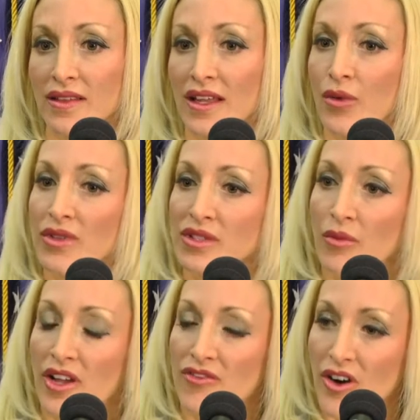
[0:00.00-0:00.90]
that it wasn't
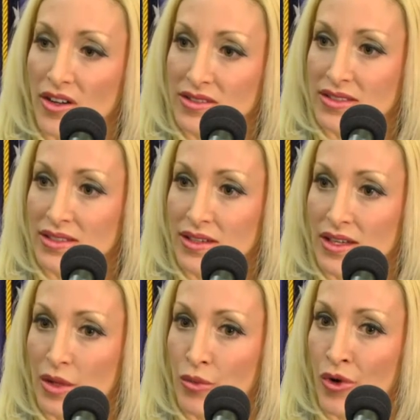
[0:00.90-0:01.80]
my fault
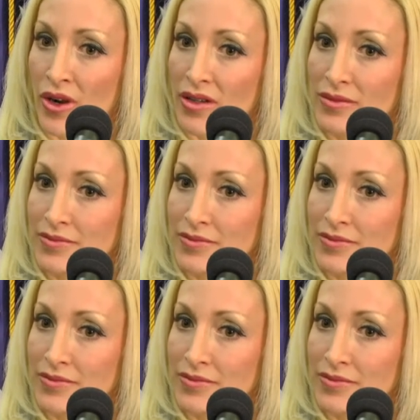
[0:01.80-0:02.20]
anymore.